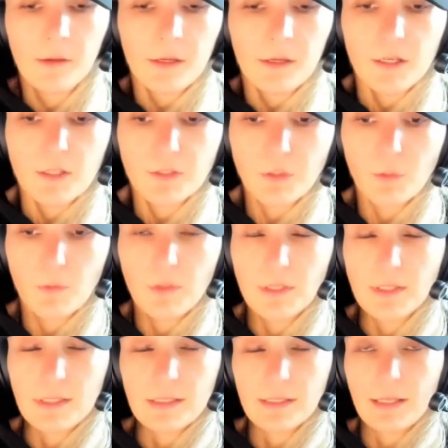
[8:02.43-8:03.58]
So this
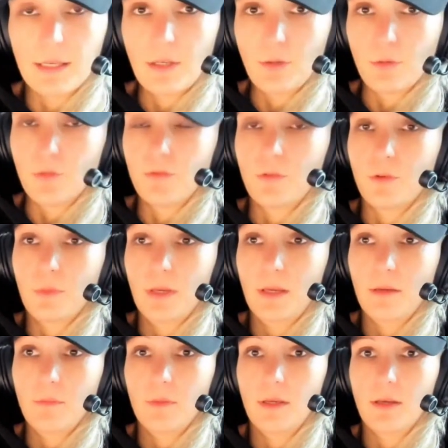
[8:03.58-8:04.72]
is like huge for
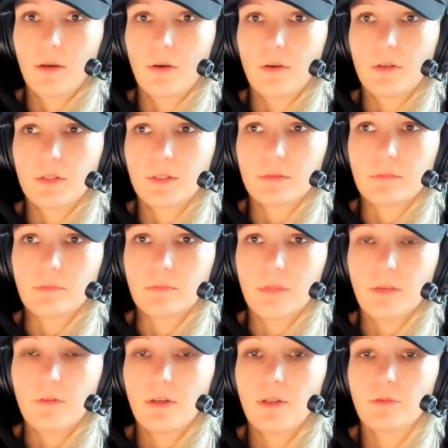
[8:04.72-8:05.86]
me because
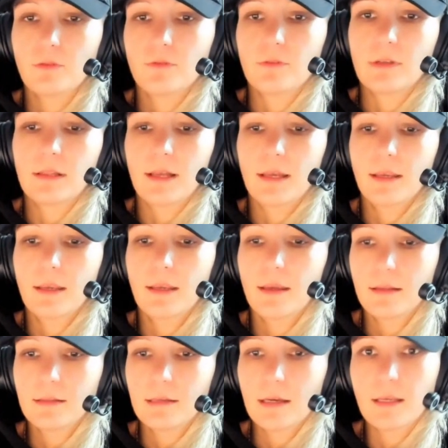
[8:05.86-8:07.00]
if I don't feel like
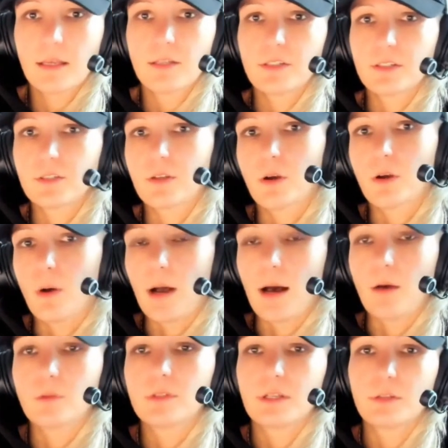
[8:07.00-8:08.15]
it, I can just go
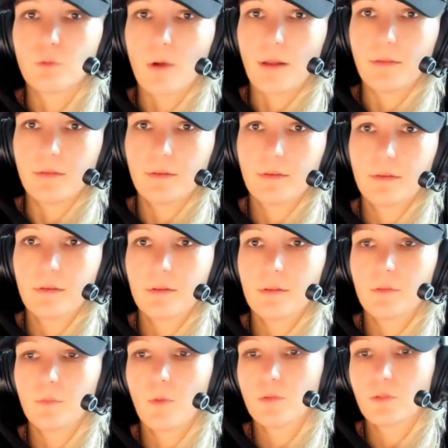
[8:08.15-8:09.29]
out and run. And
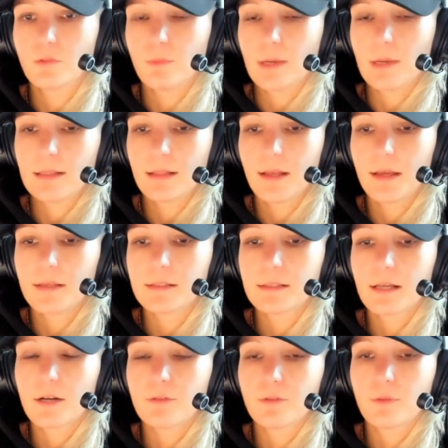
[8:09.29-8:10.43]
most of my clients
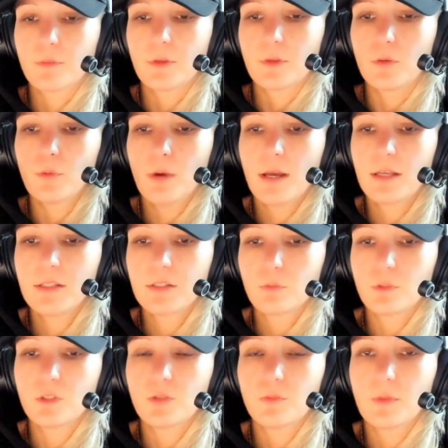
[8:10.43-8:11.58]
are from the US,
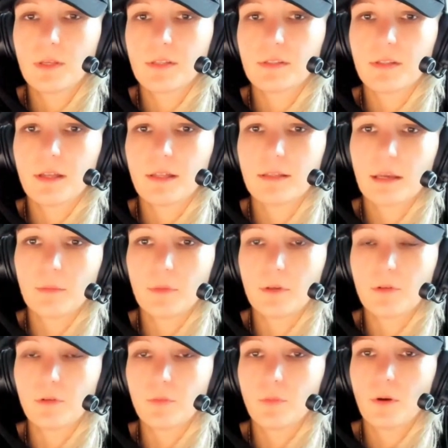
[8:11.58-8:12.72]
which means that I am
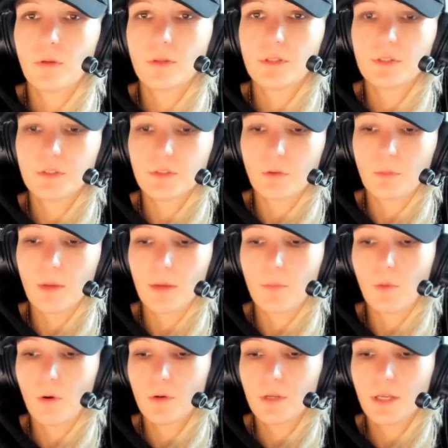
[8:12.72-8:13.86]
here in Poland. So my
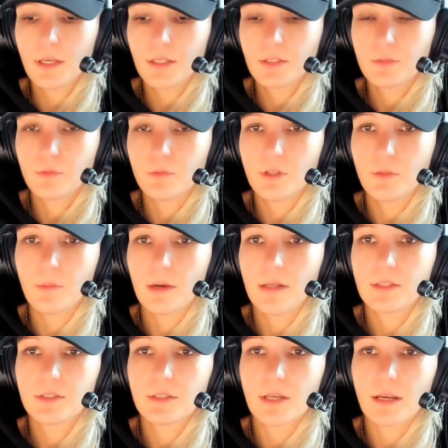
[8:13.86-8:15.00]
mornings, pretty
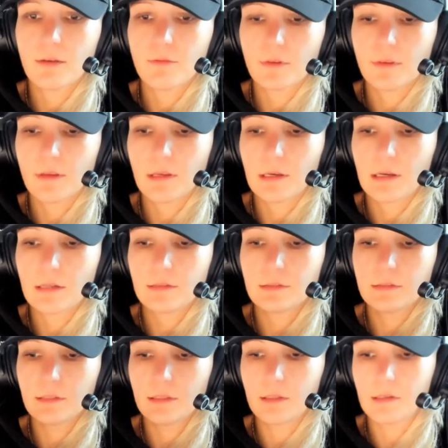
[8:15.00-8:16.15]
much everything
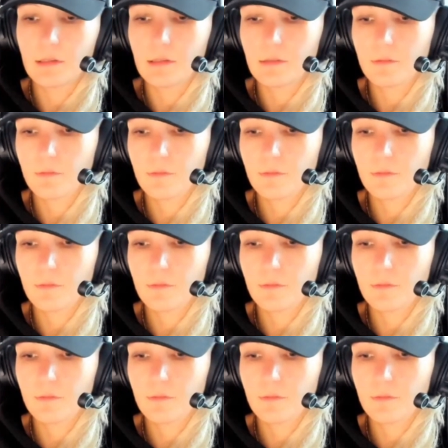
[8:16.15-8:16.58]
until